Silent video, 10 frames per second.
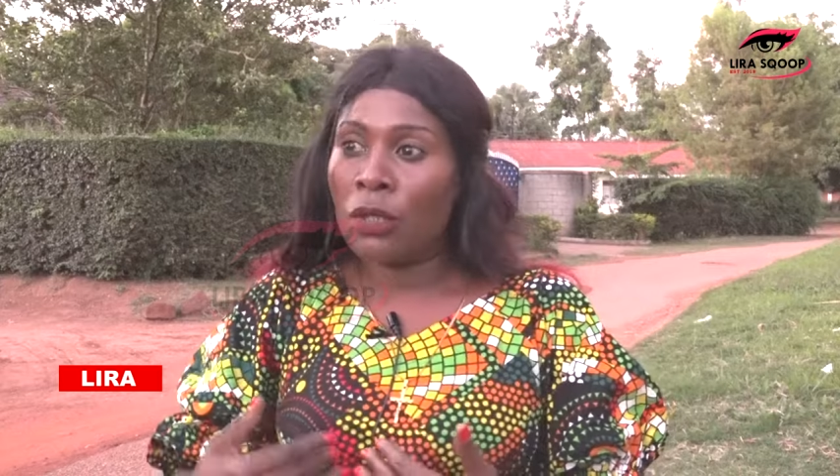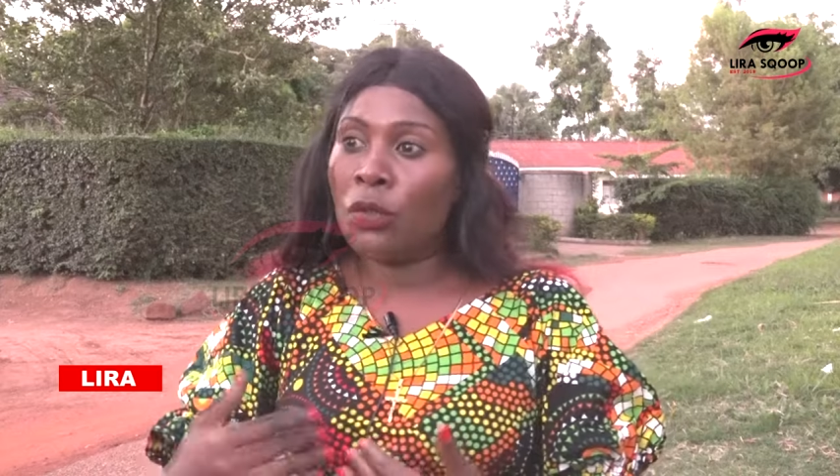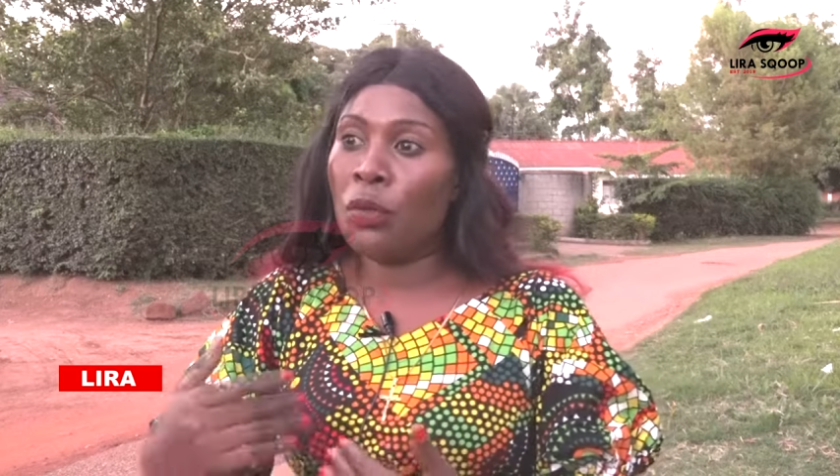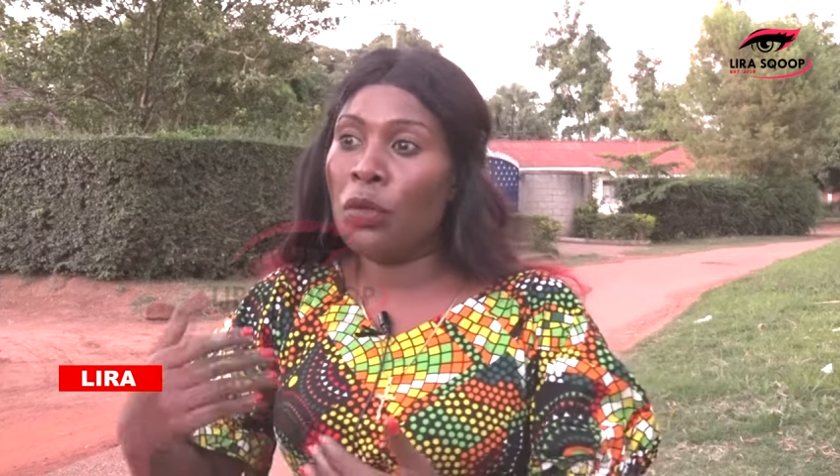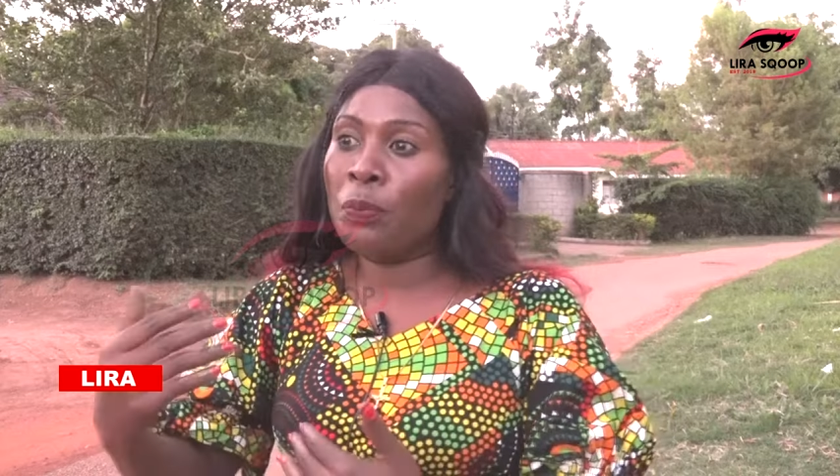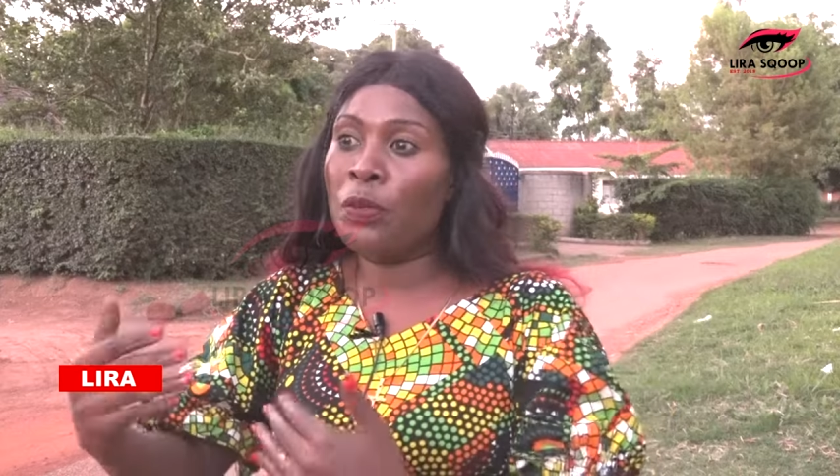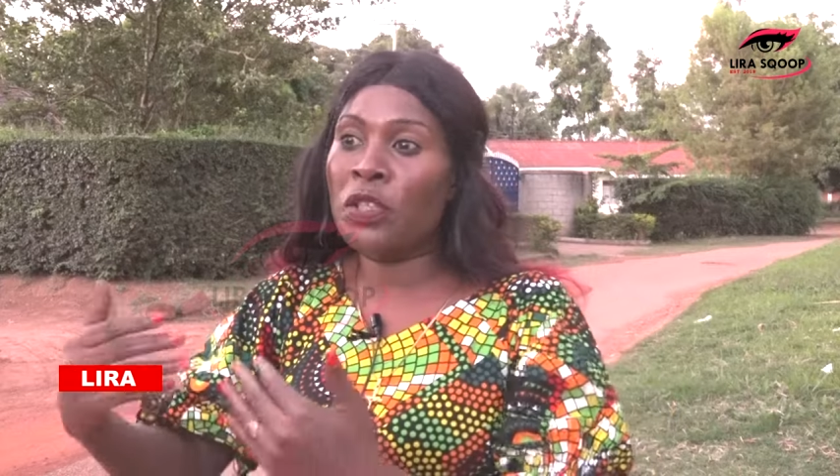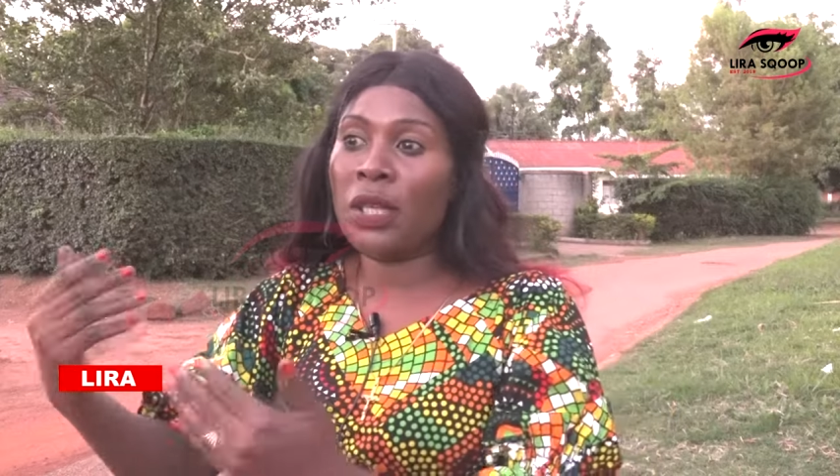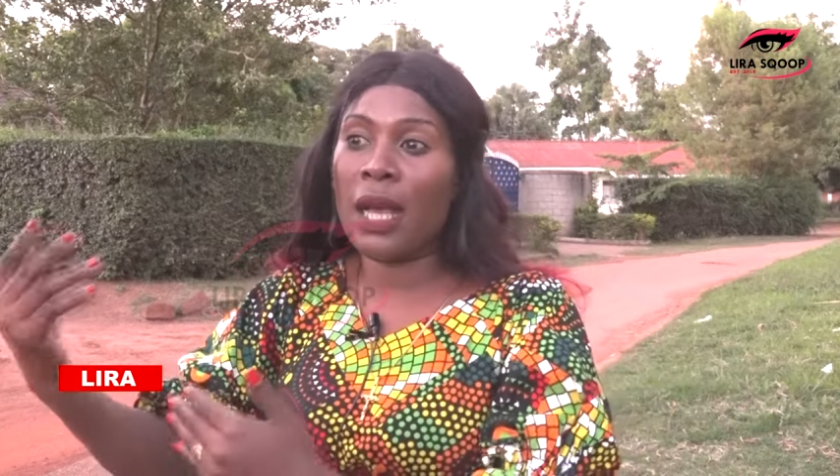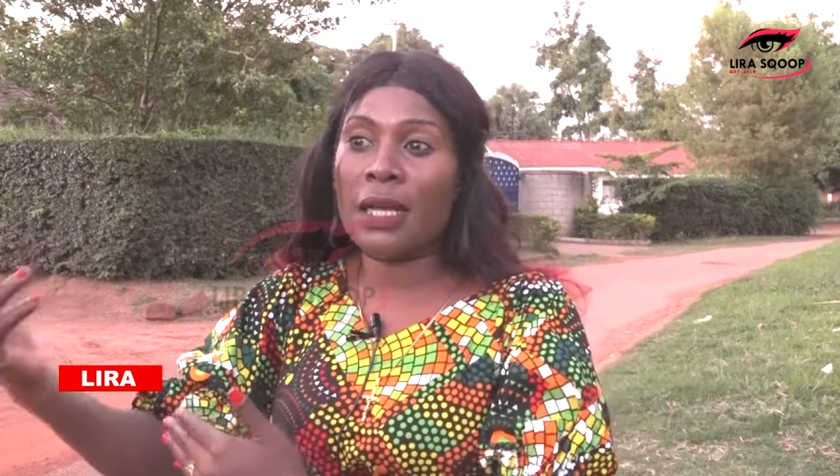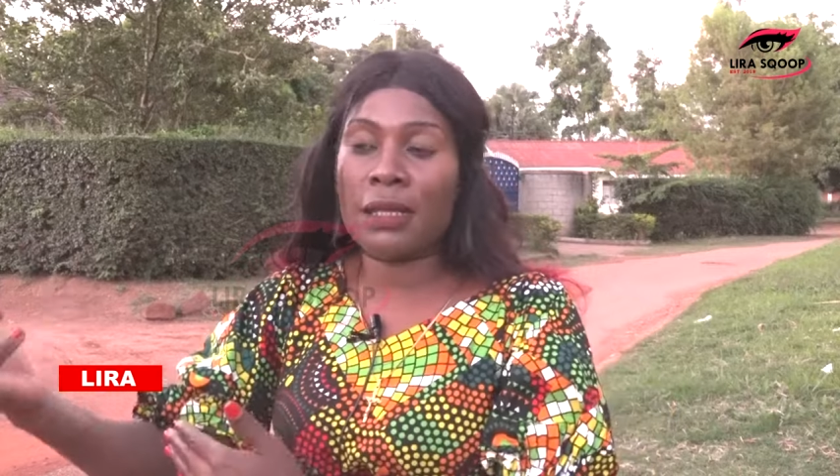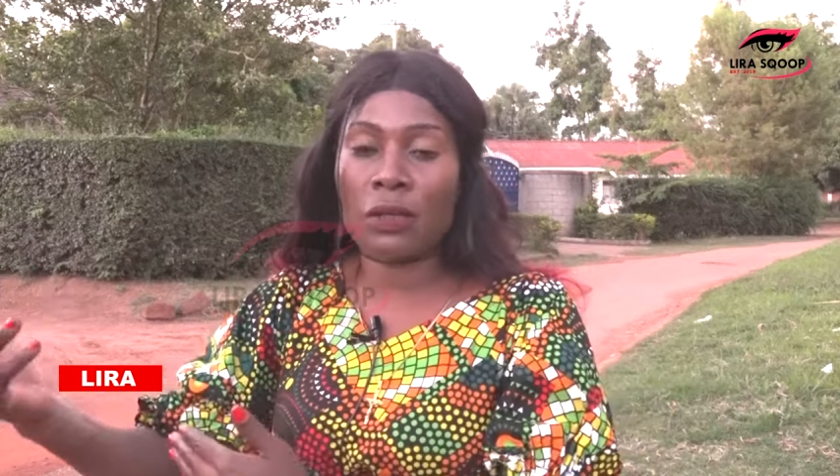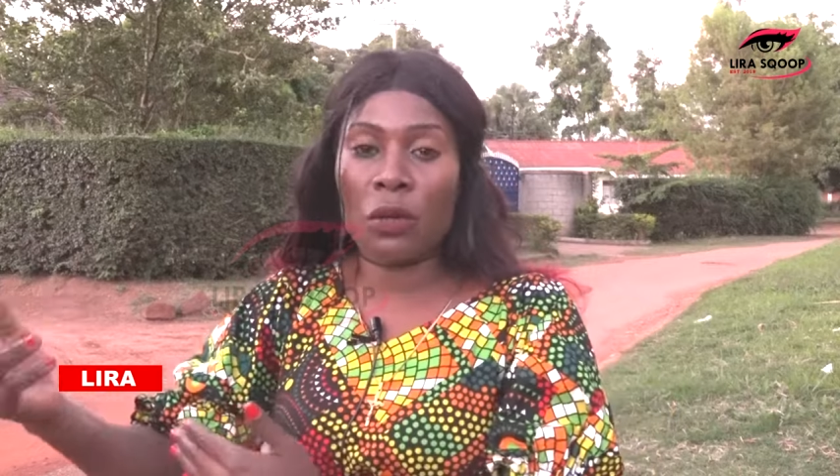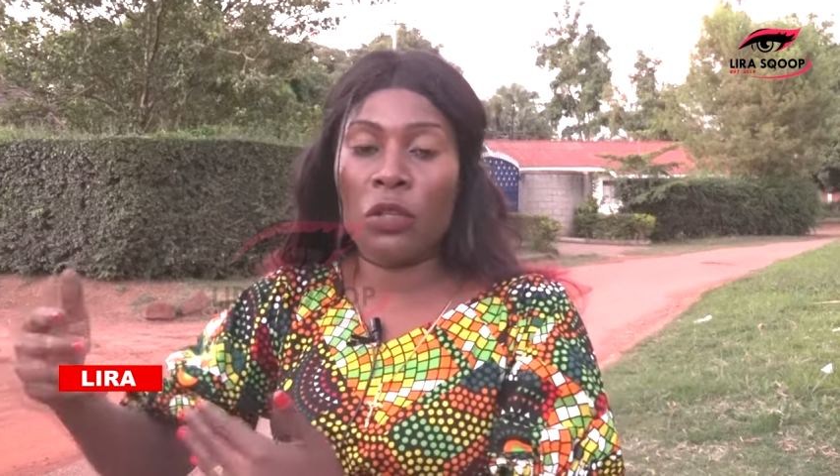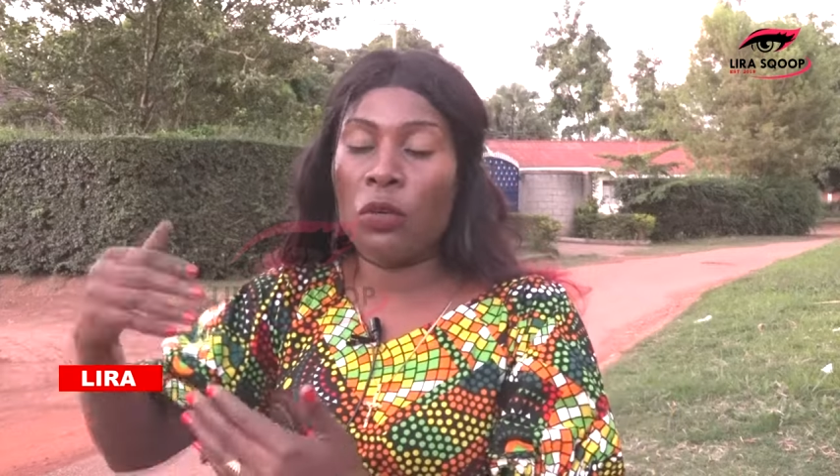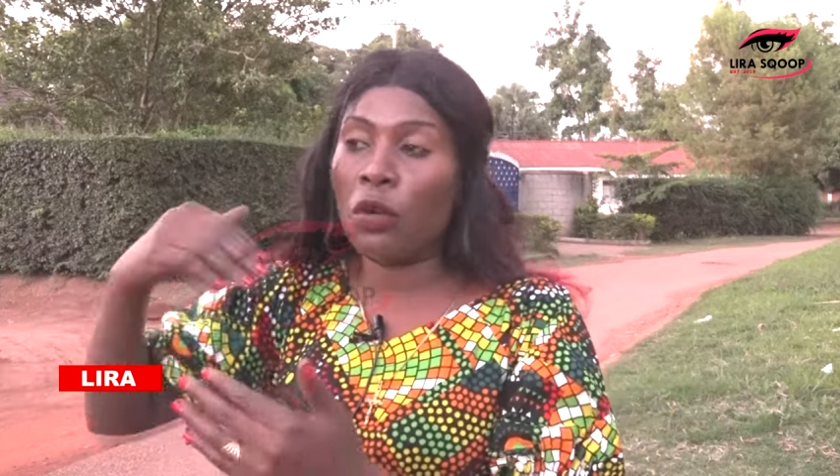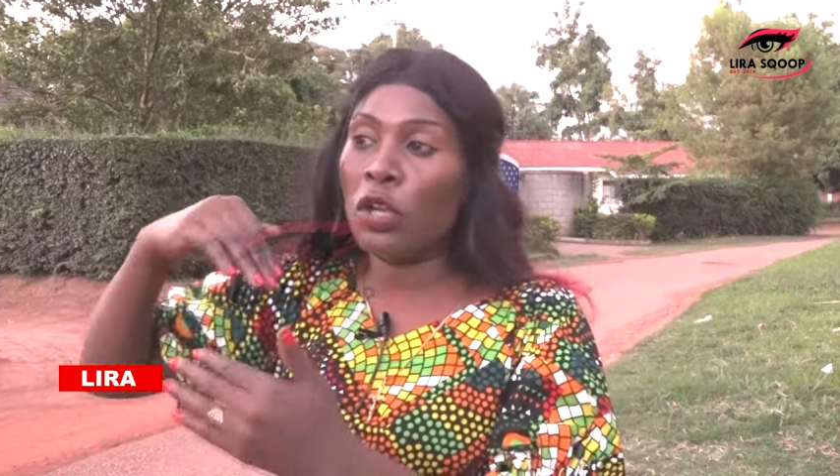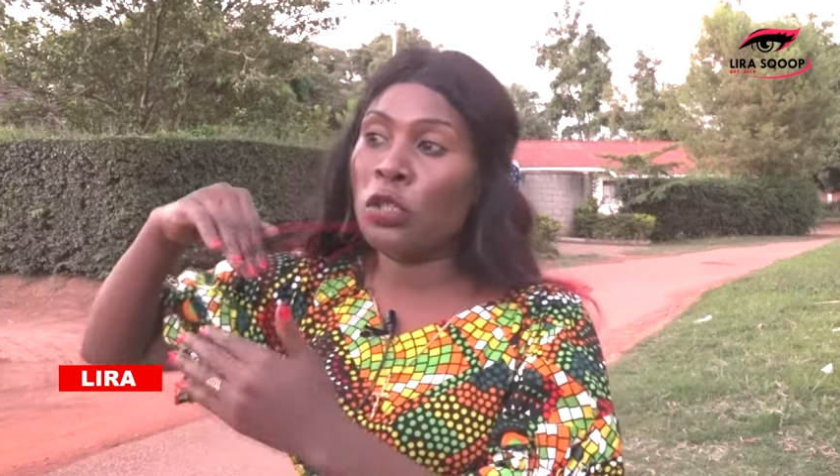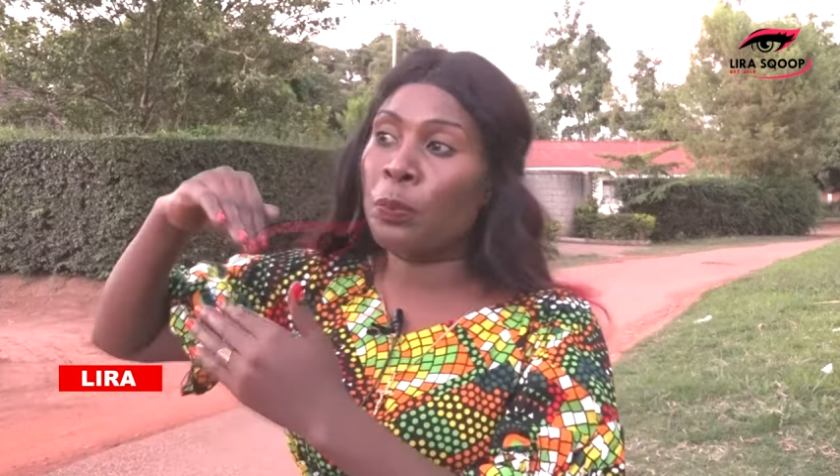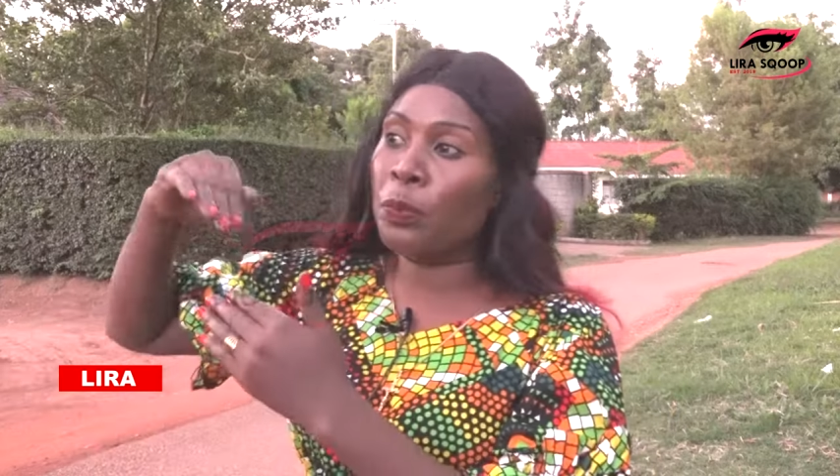you'll push us, or you are
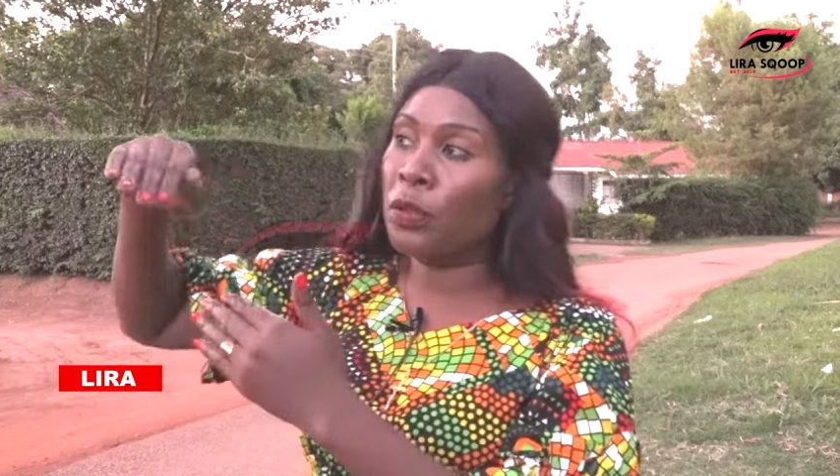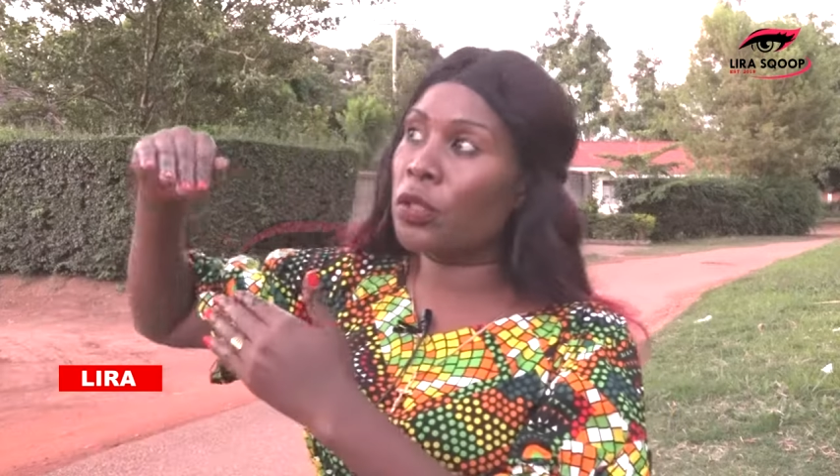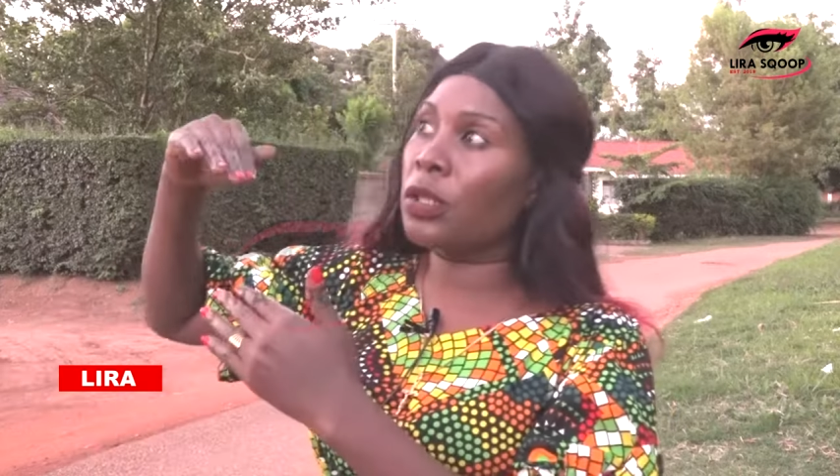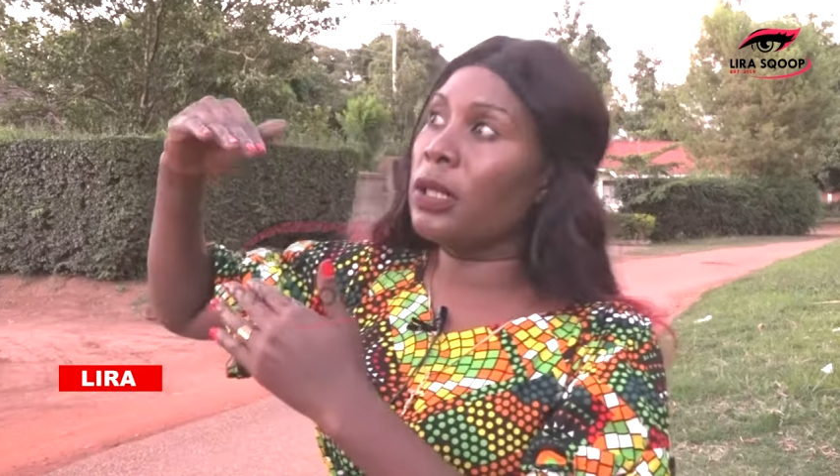going to push,